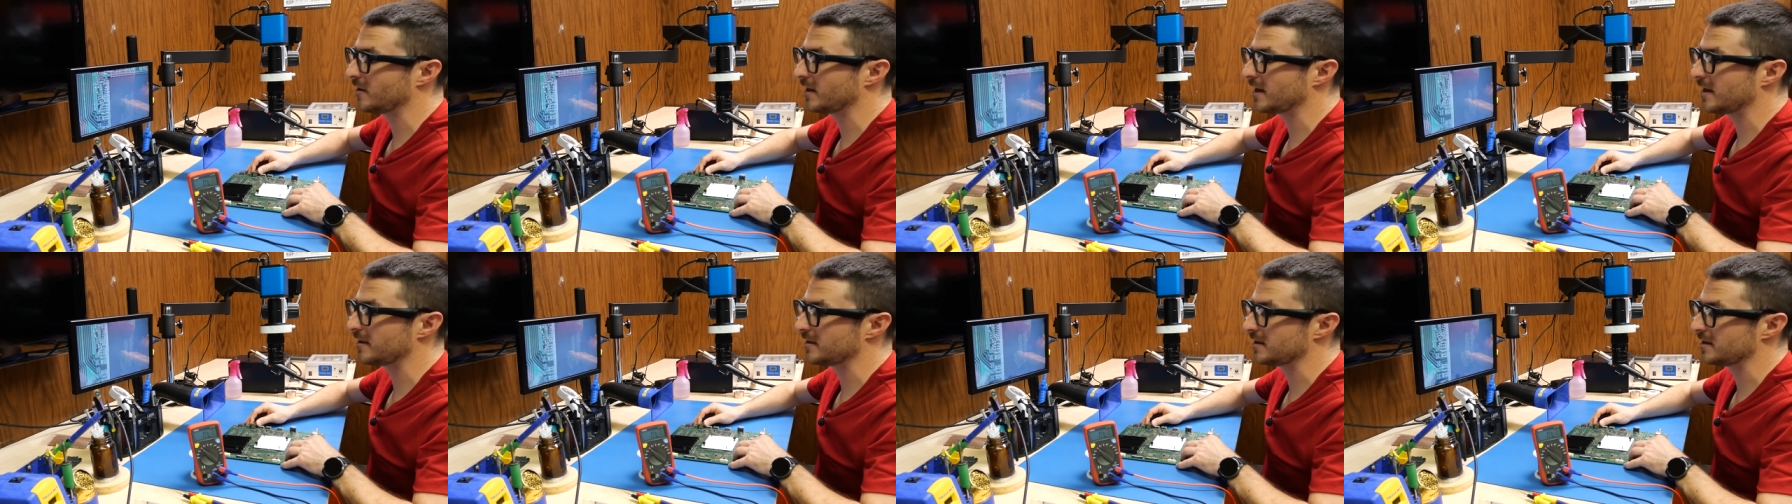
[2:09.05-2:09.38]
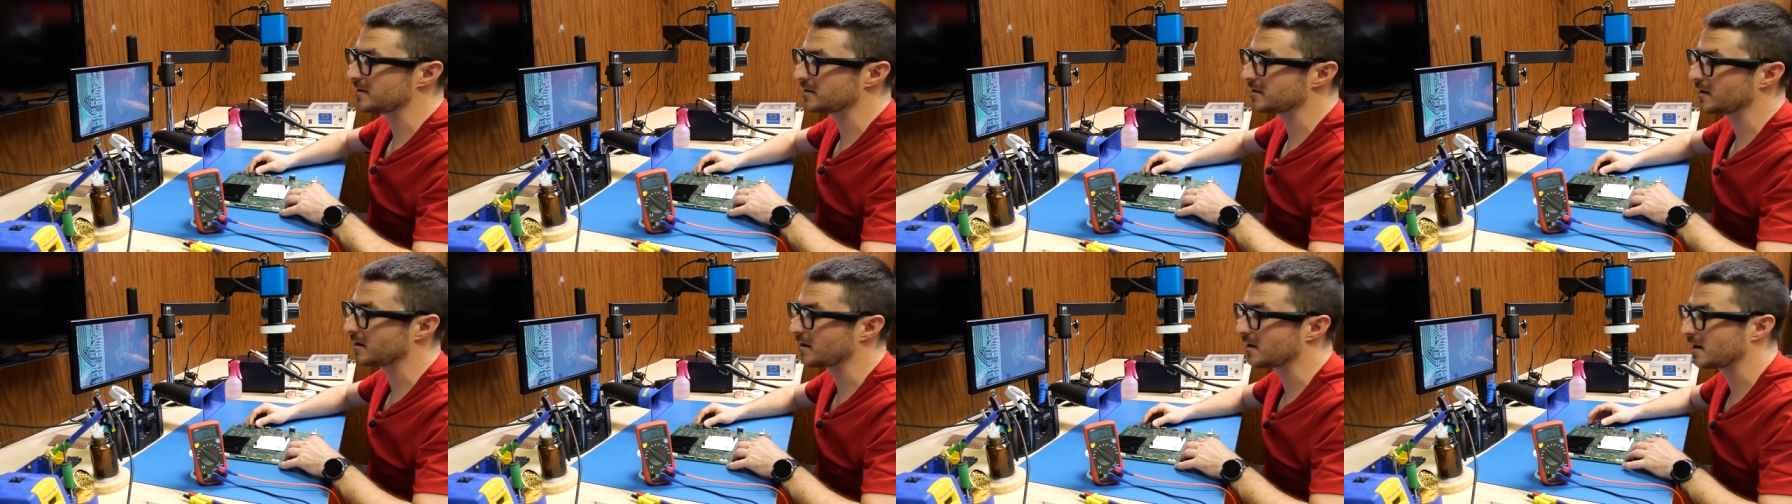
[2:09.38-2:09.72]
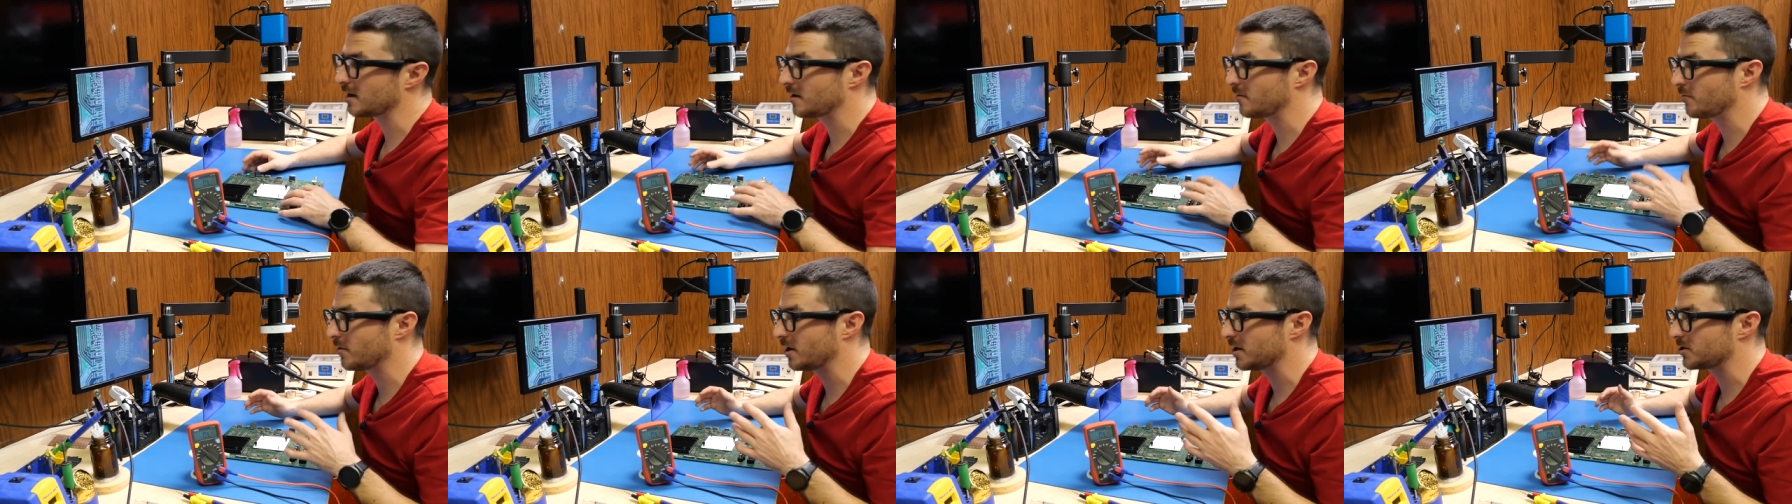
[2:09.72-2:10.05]
that the
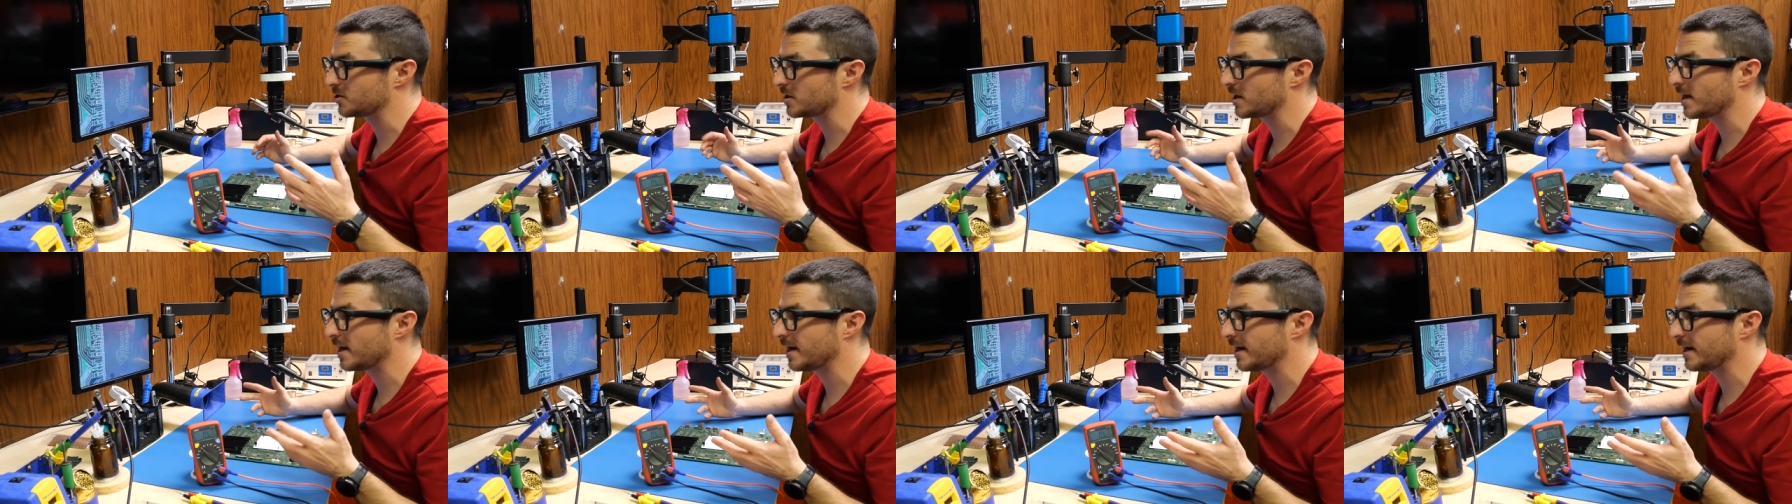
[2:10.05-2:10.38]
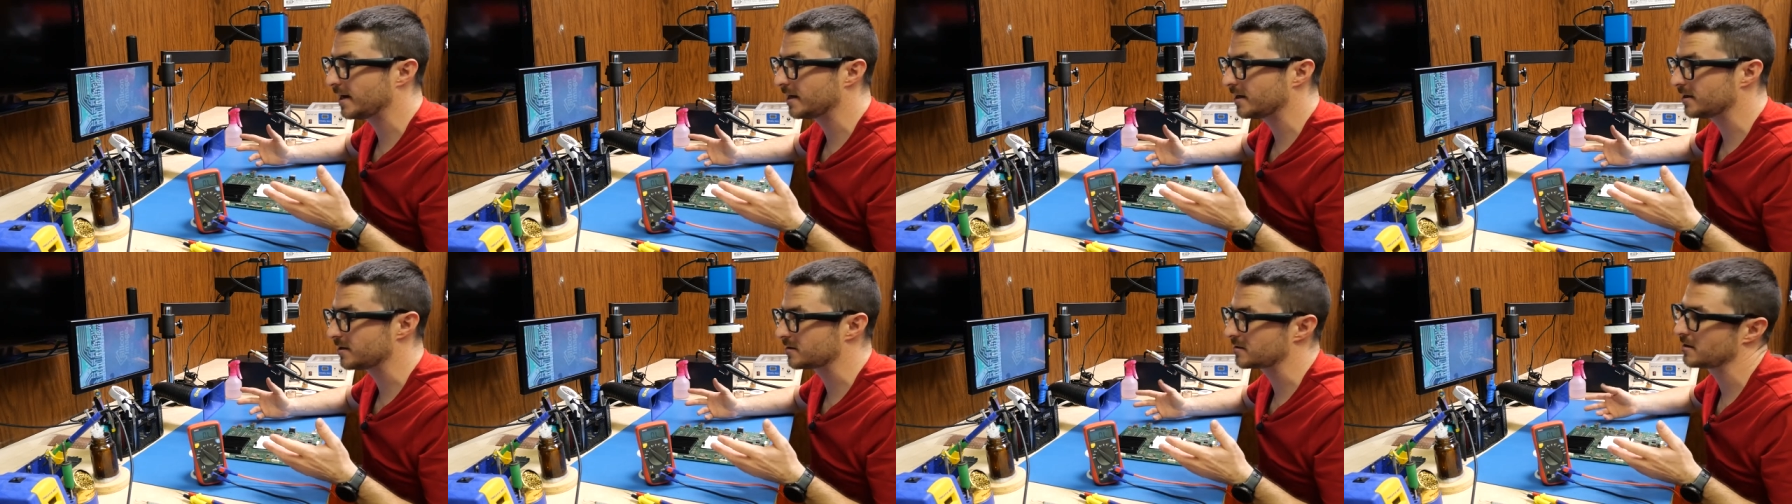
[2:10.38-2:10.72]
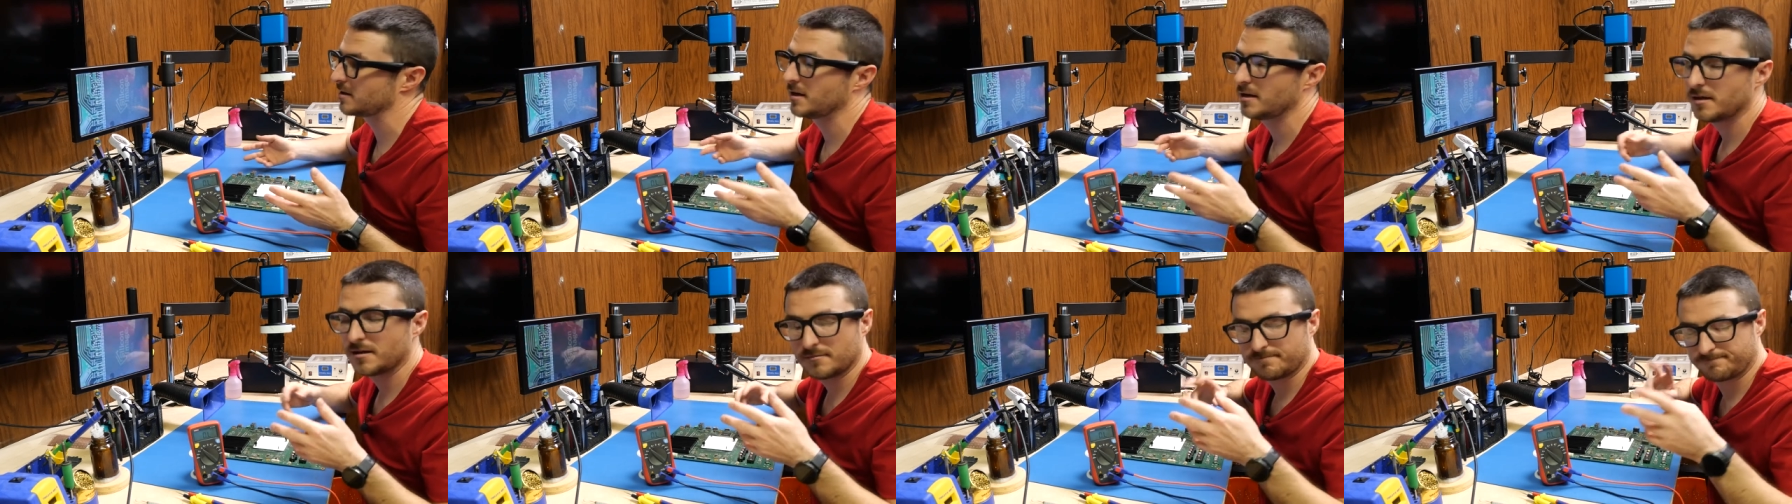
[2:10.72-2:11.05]
Silicon Image has